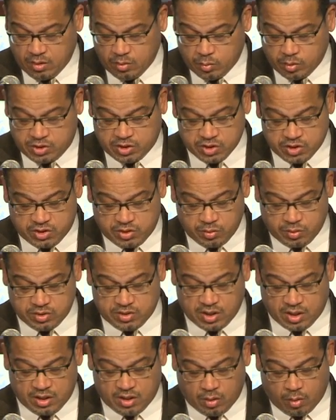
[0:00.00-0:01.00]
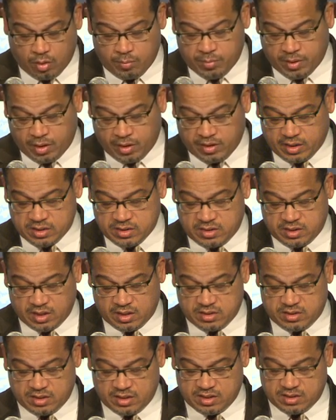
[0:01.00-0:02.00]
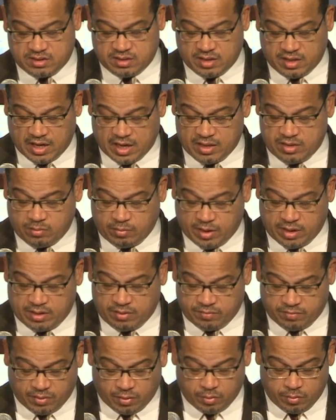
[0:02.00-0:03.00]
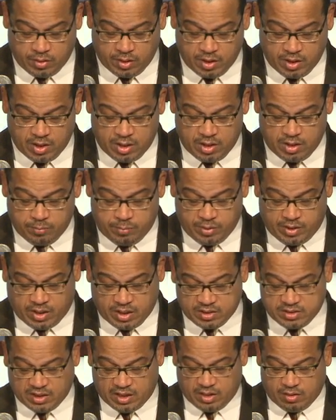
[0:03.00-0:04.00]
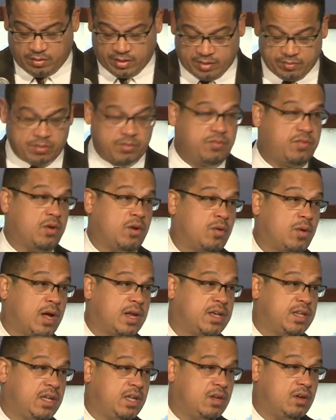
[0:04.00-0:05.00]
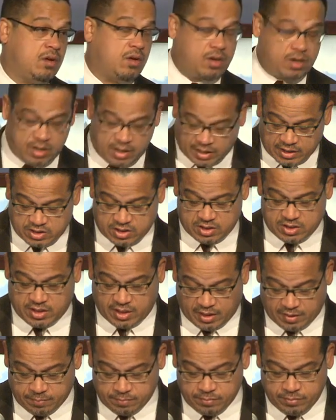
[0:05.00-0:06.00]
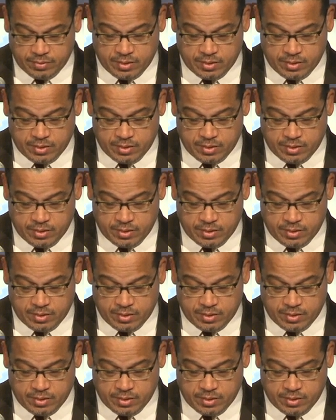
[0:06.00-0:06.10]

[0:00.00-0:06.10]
which ensures that no American citizen is denied the right to vote because they don't have a photo ID on Election Day.